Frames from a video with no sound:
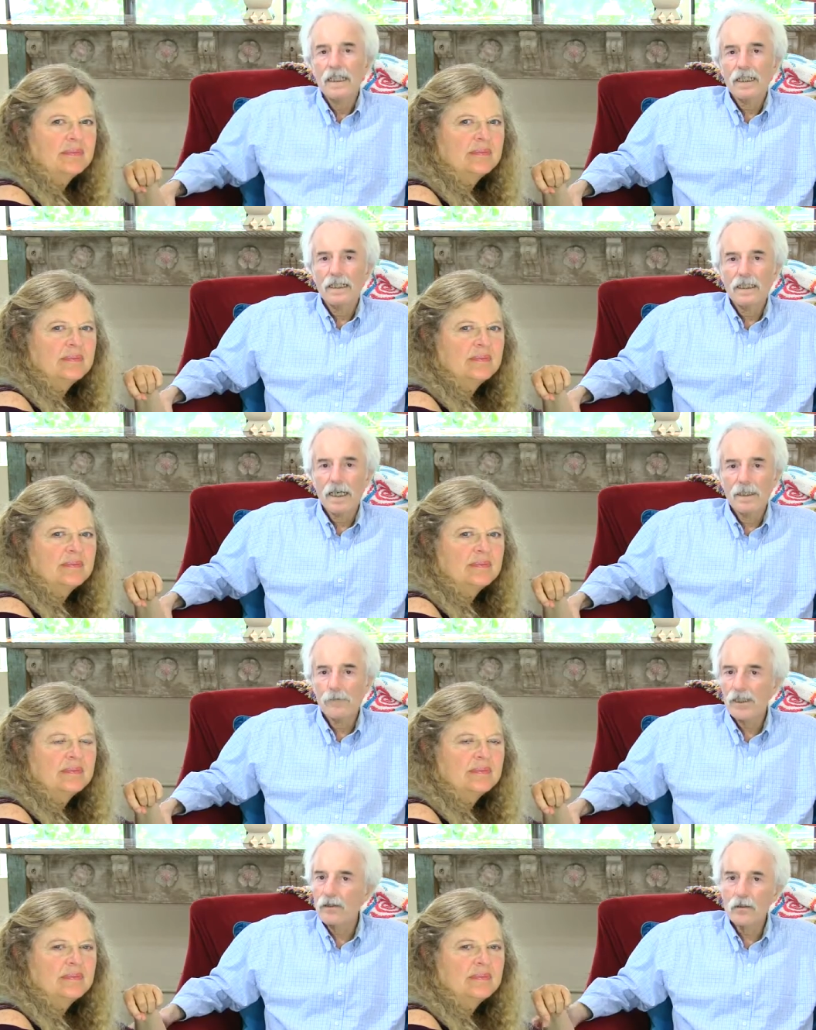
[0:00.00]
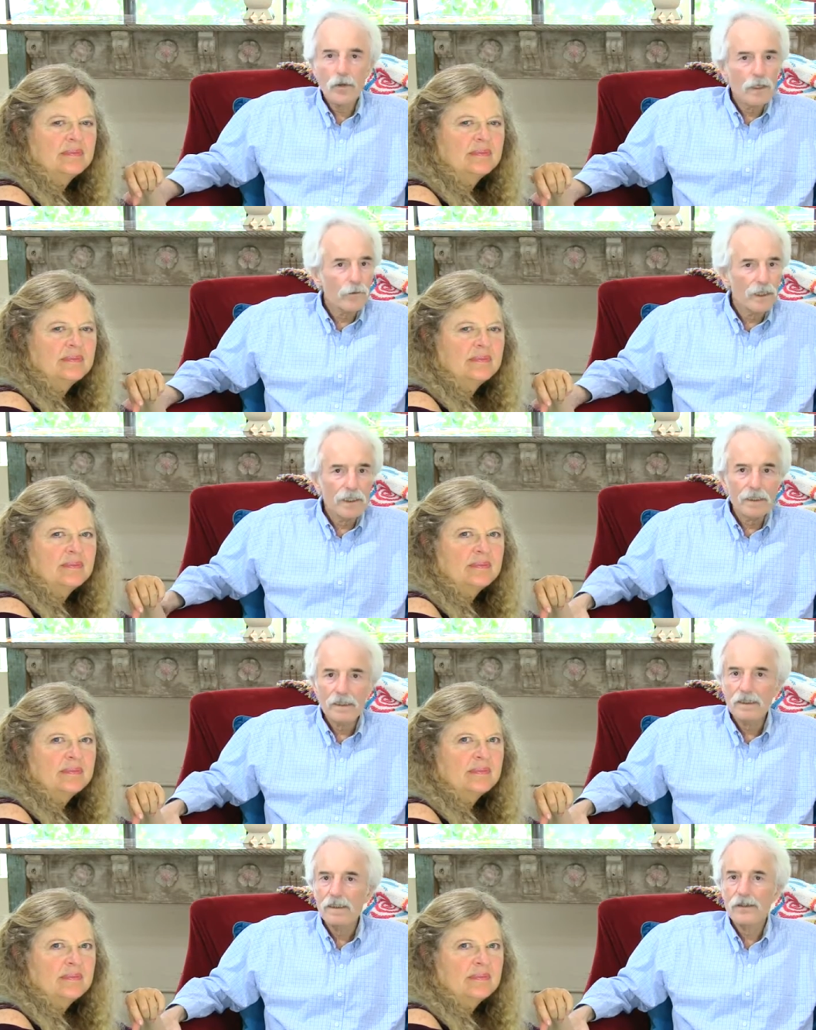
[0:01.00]
Speaker 1: Uh, I'm still quite weak
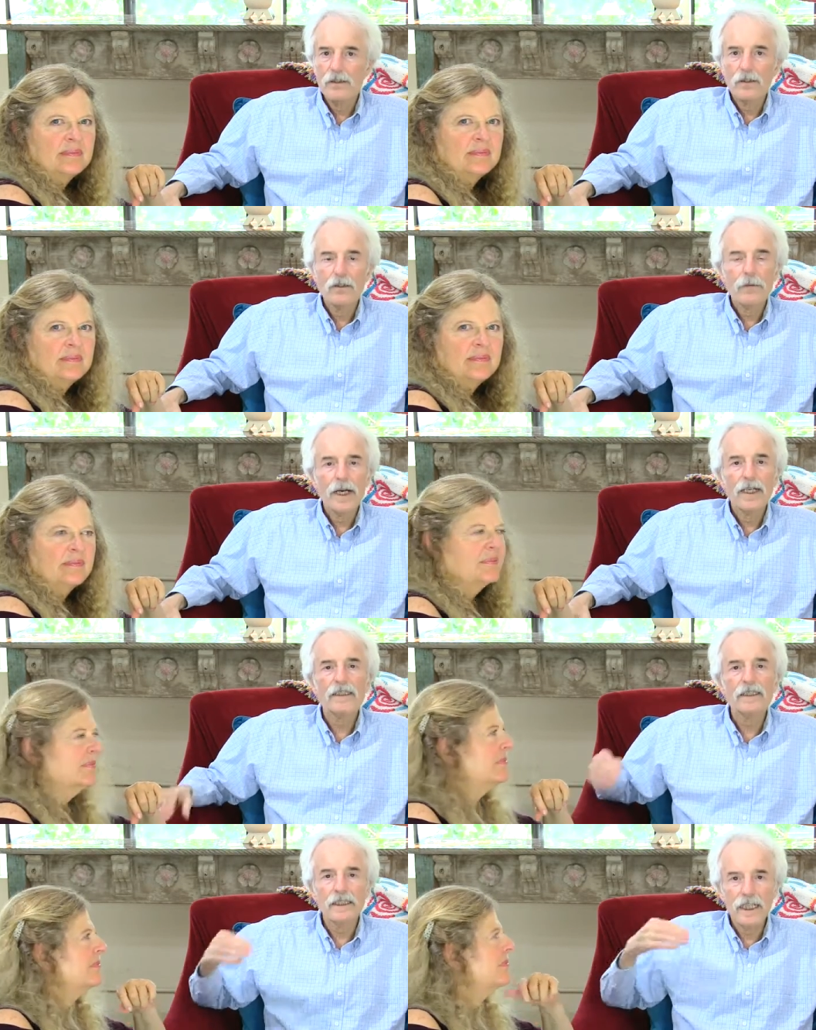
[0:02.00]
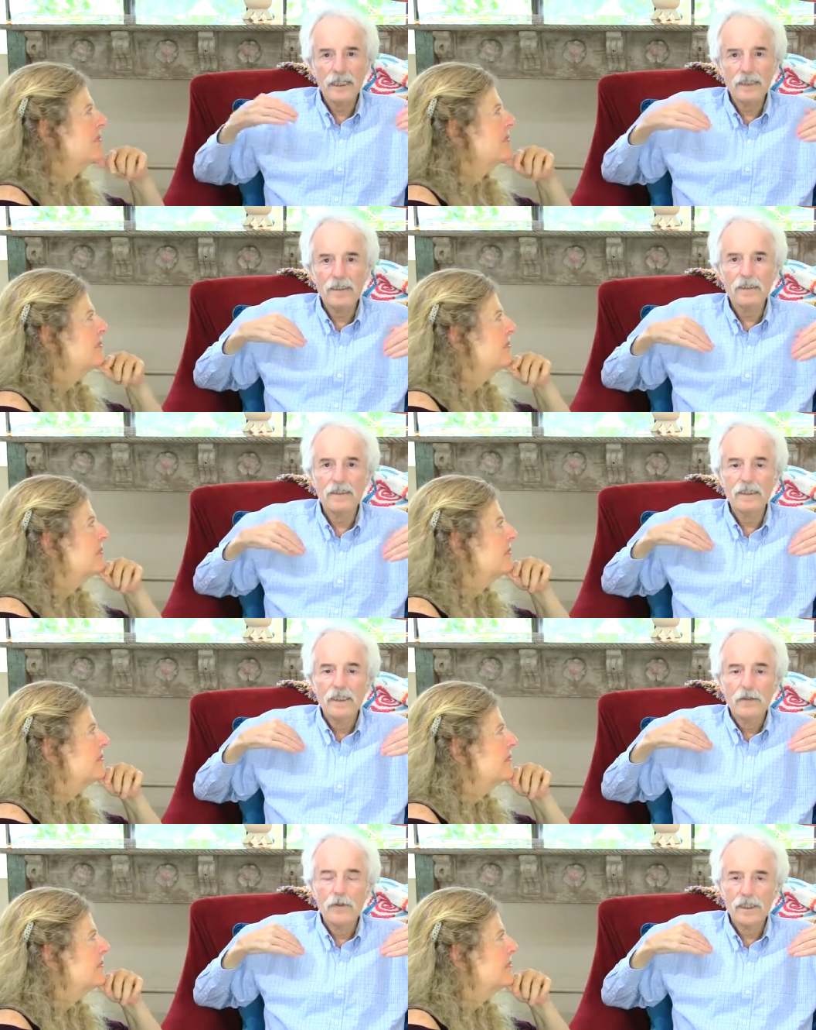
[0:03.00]
you know, I understand that
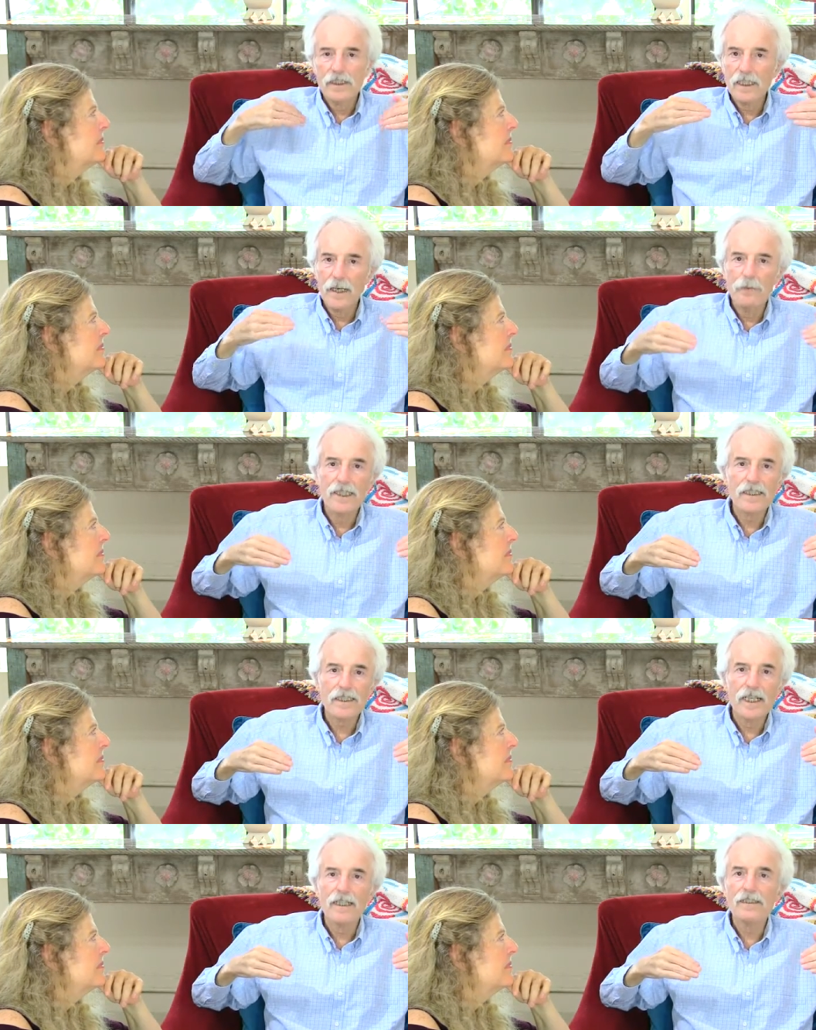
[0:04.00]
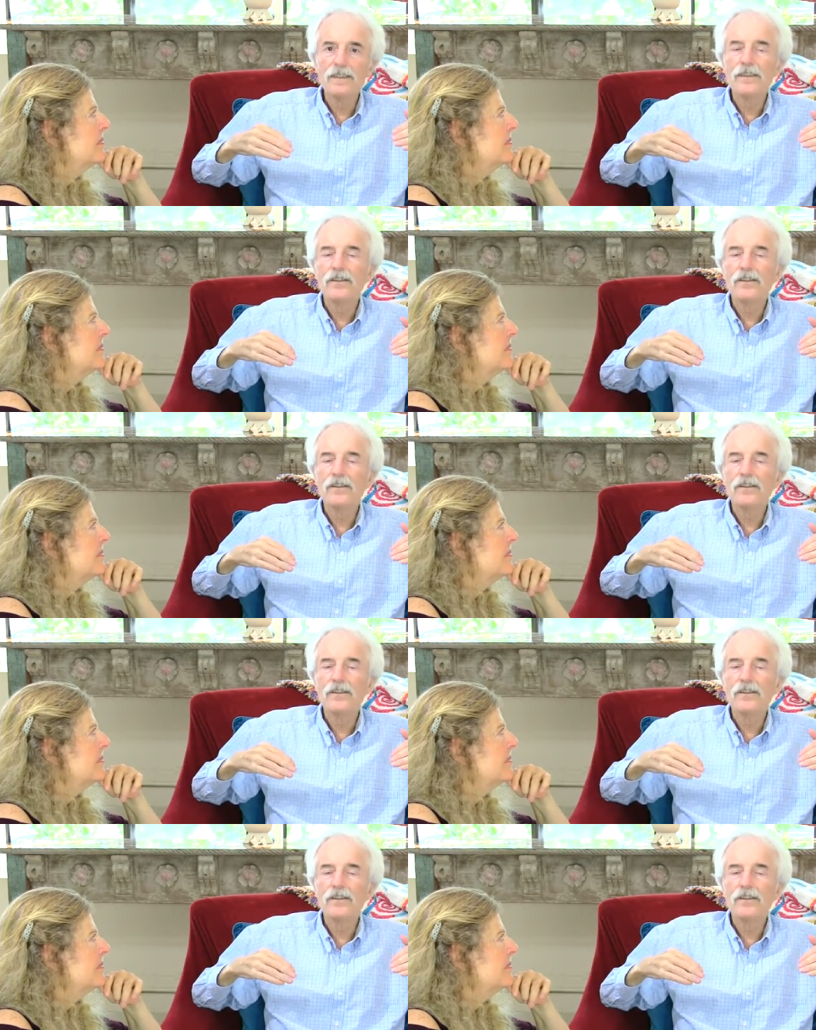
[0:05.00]
we're in a time-based reality,